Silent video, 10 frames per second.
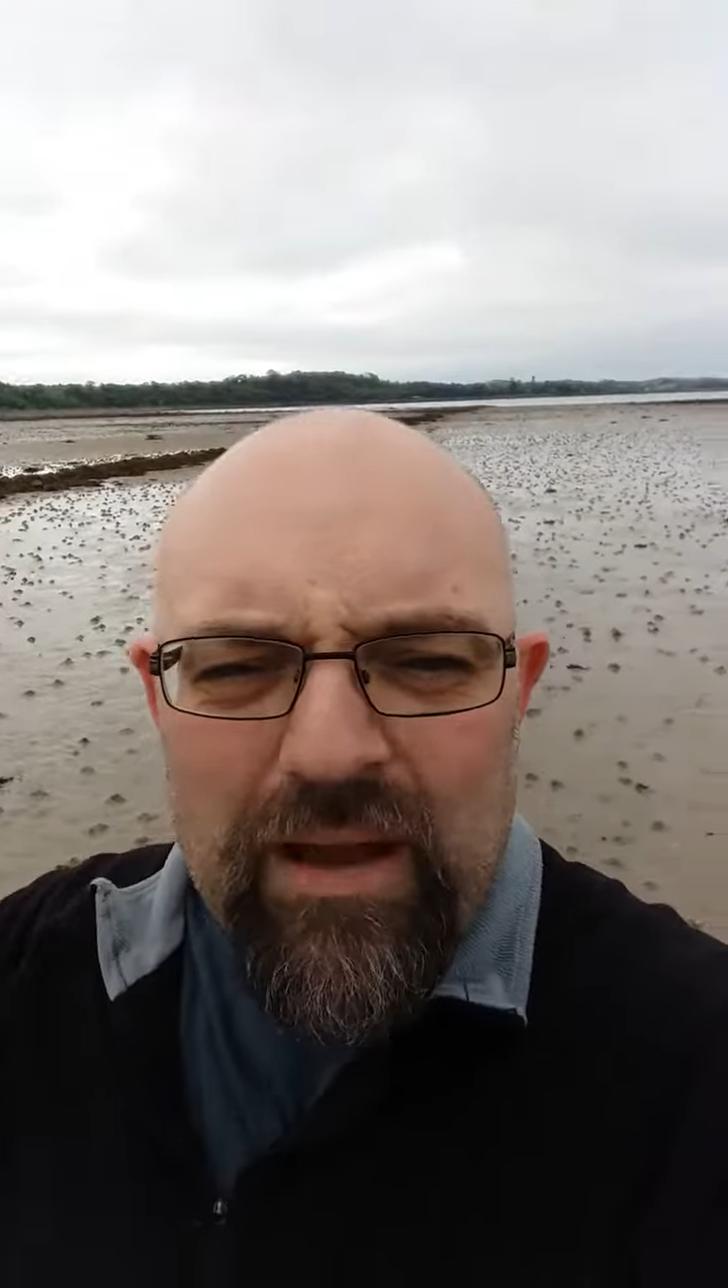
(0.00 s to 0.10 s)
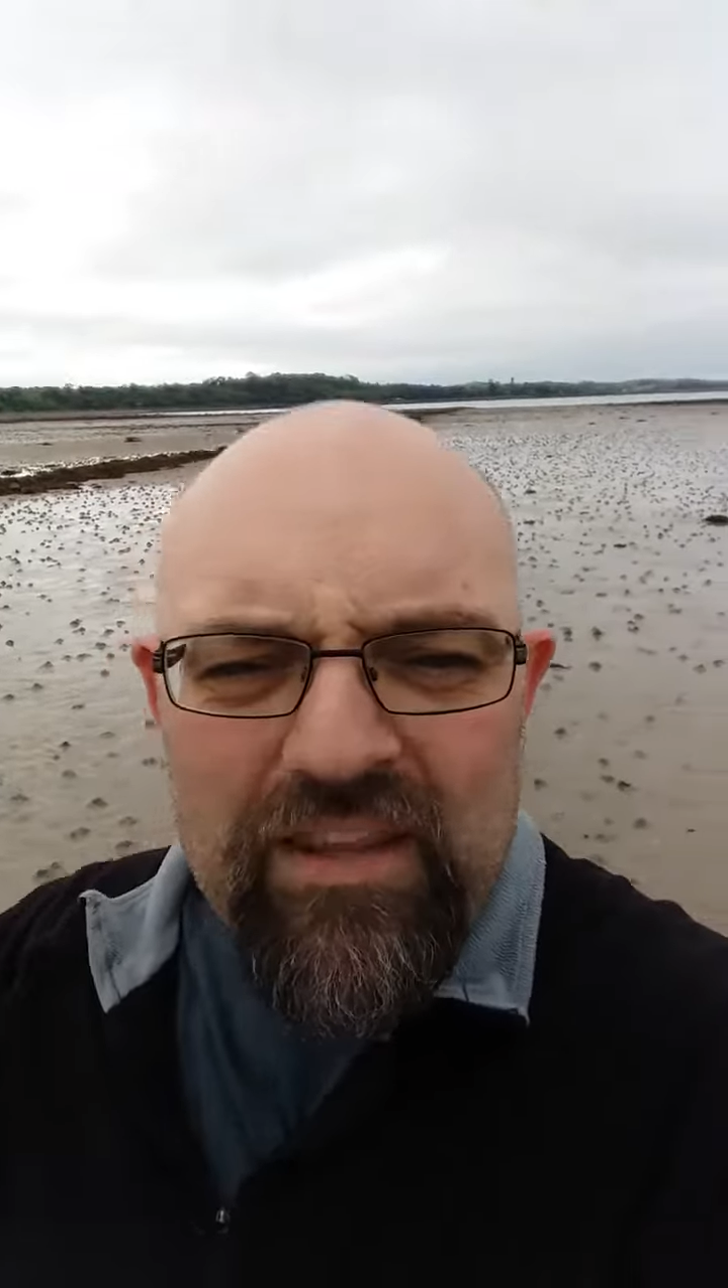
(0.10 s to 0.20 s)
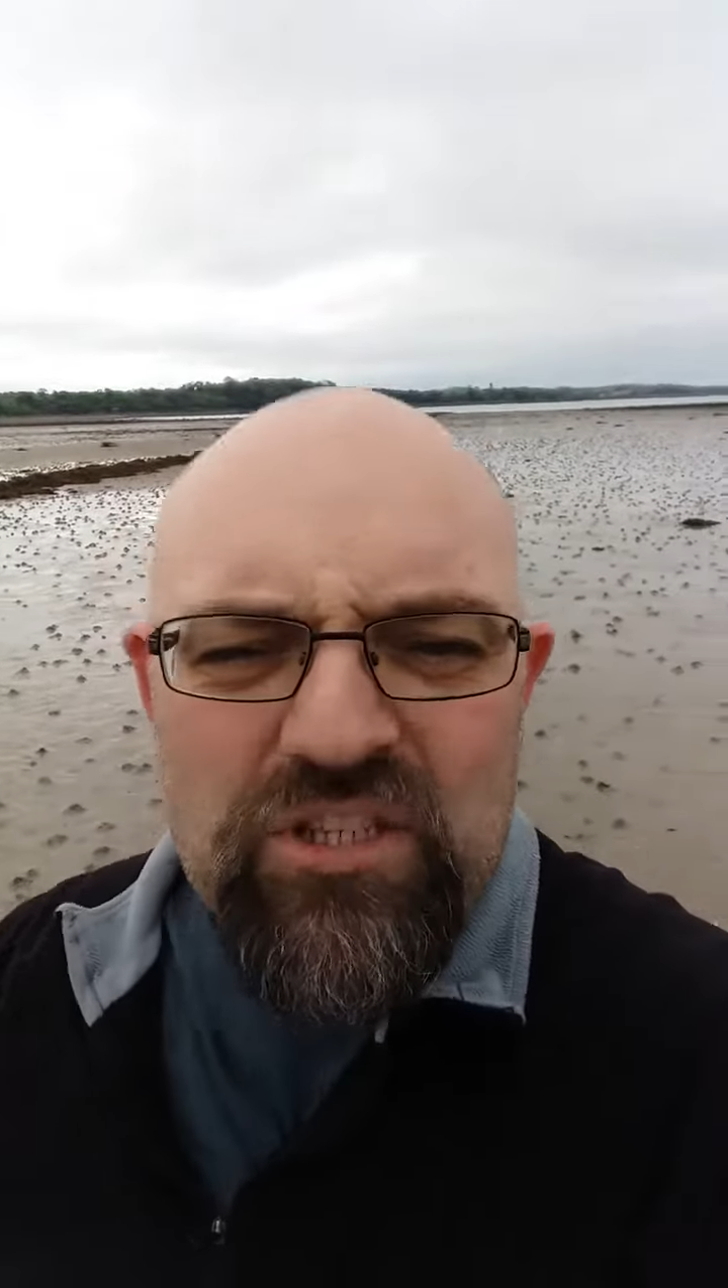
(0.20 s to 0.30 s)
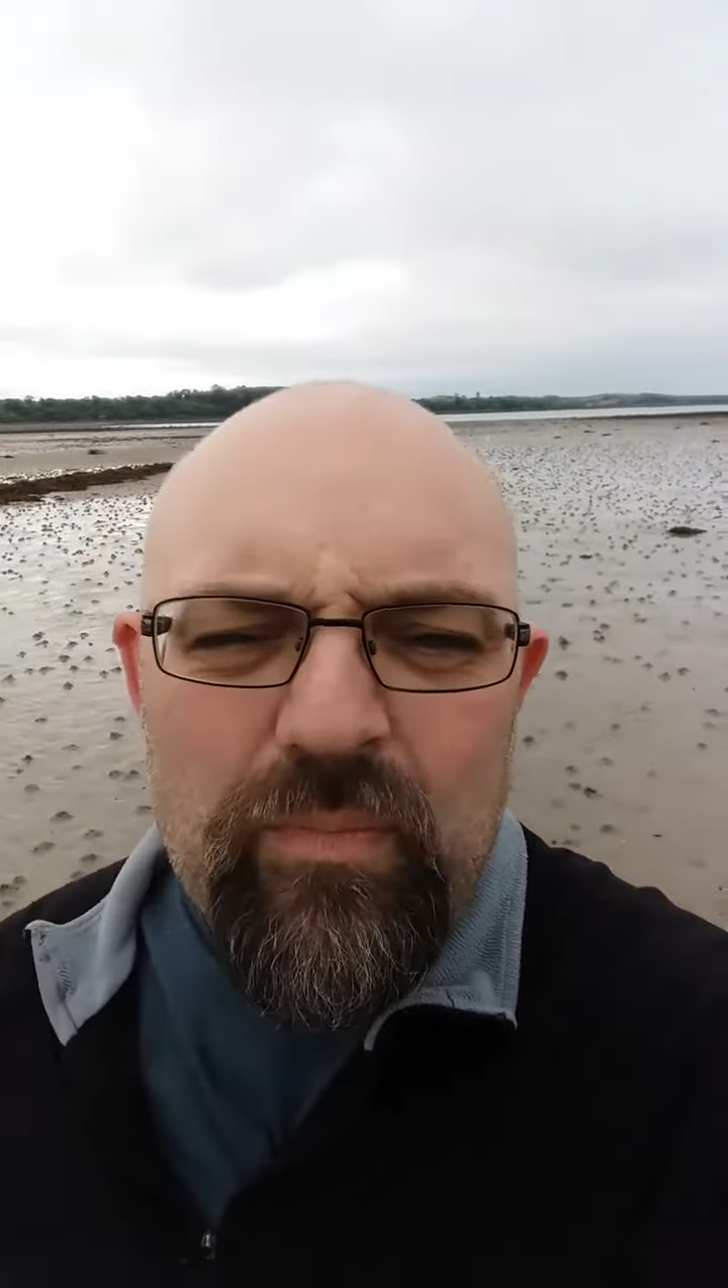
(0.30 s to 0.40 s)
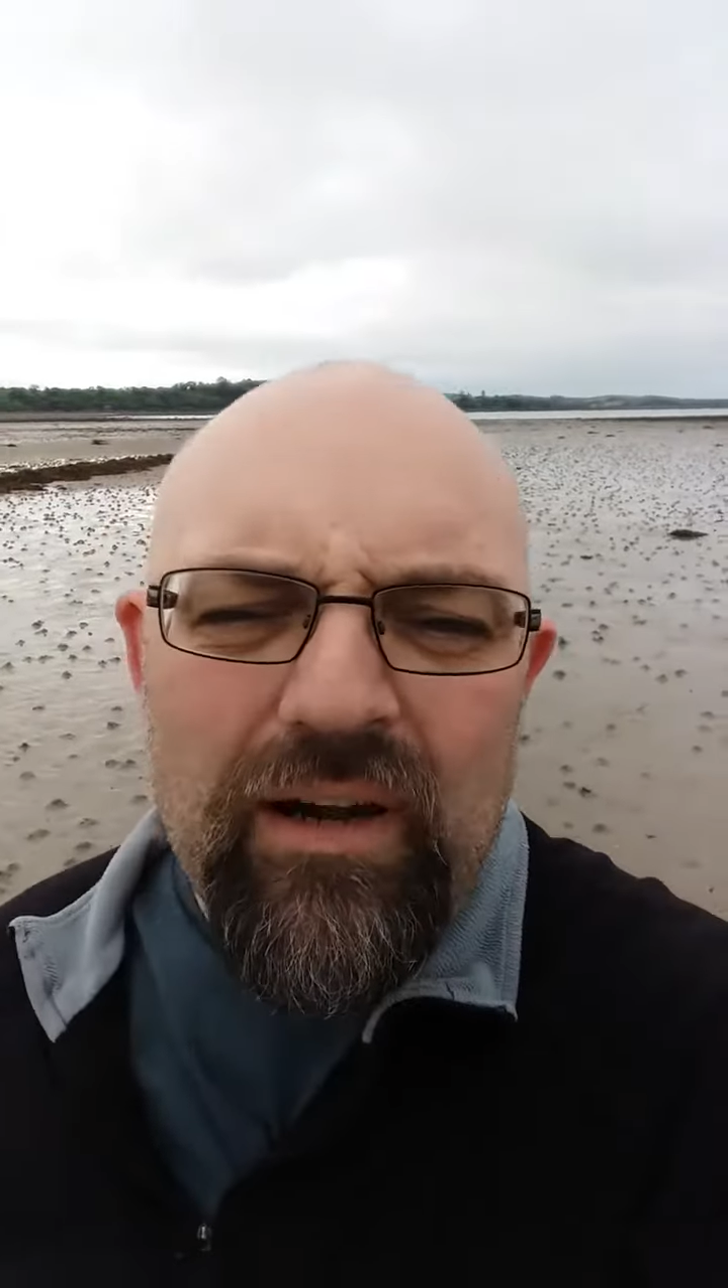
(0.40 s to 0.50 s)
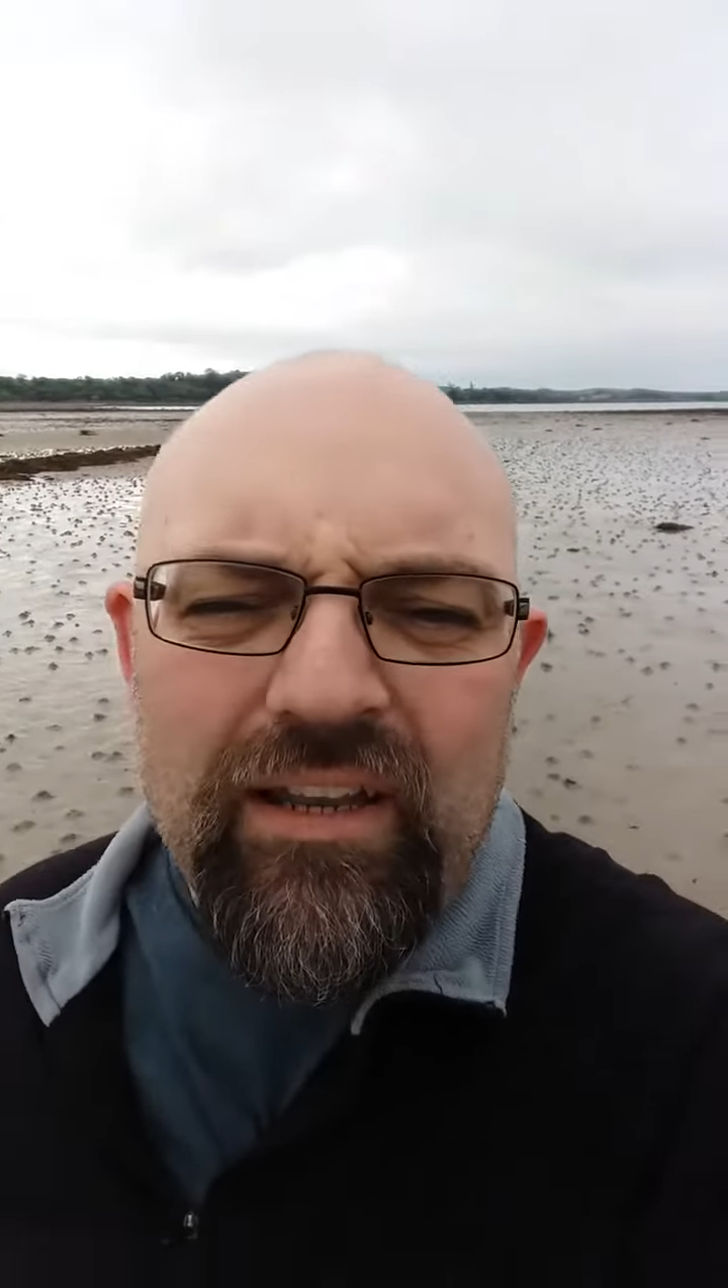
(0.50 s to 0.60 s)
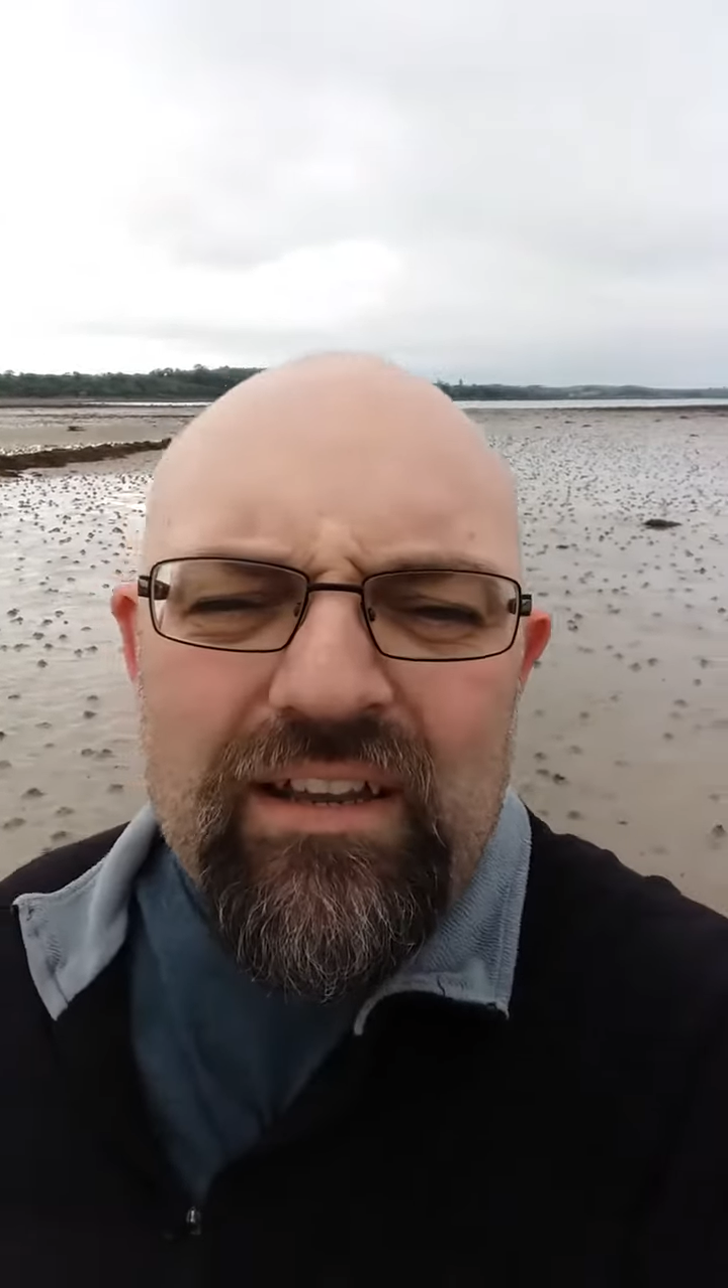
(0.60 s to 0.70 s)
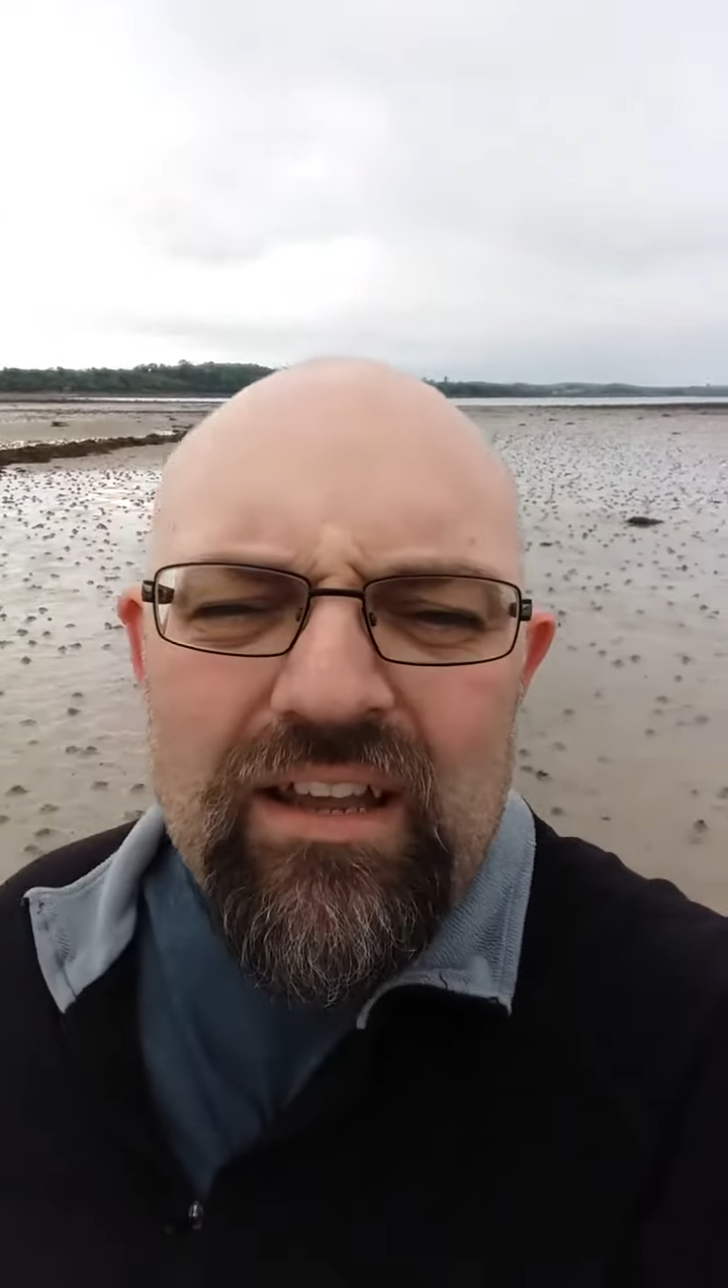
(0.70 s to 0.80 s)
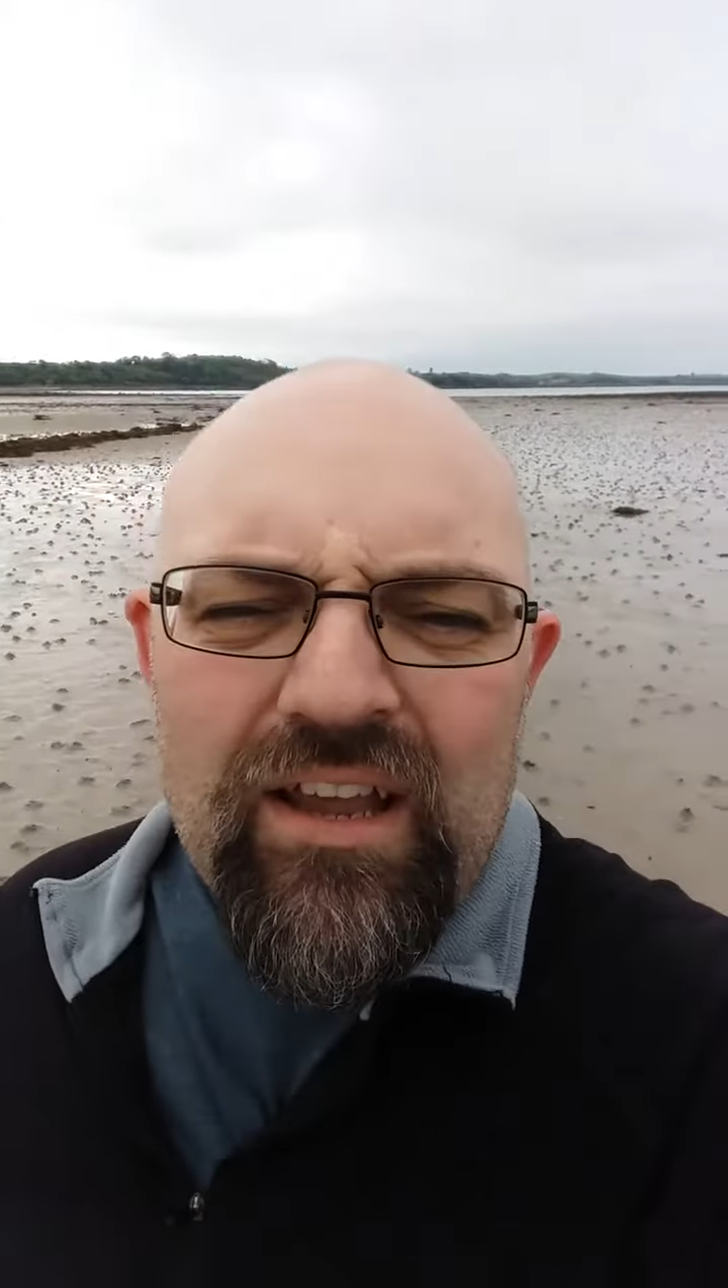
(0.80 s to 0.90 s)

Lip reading: by the Spirit